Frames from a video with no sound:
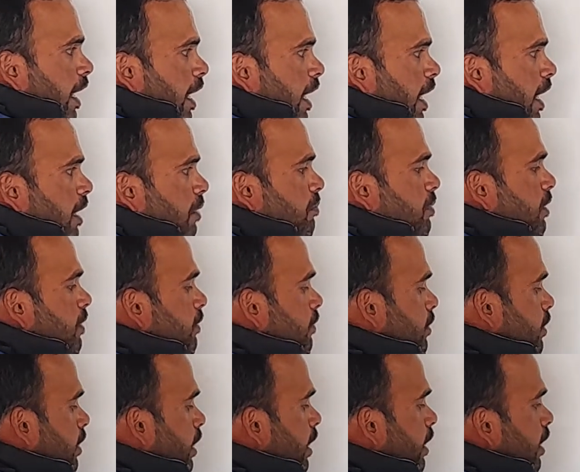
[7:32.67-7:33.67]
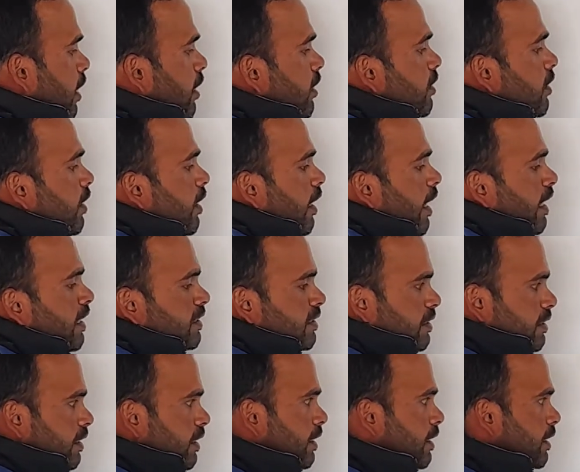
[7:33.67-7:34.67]
AB and another line
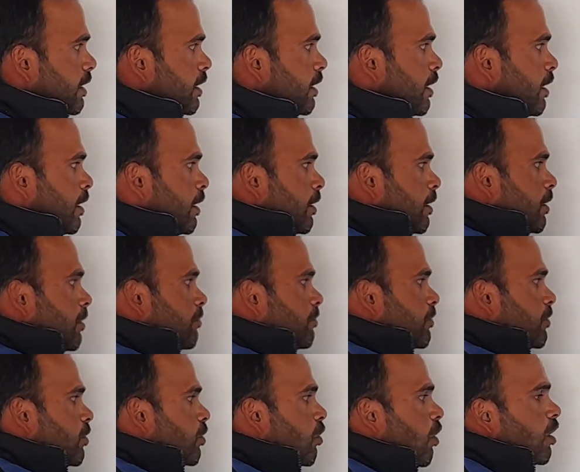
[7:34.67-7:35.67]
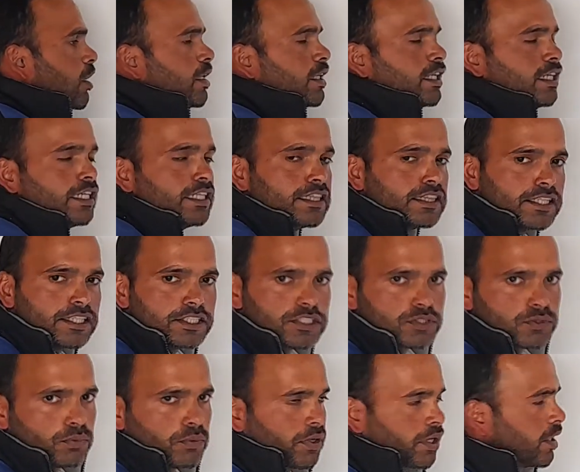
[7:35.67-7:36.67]
CD, if drawn in
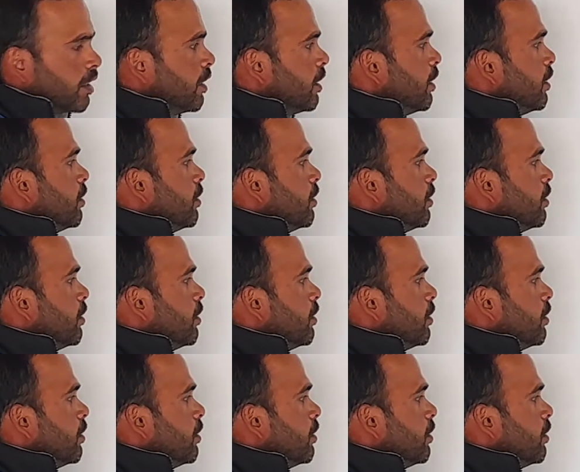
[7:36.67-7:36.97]
this way,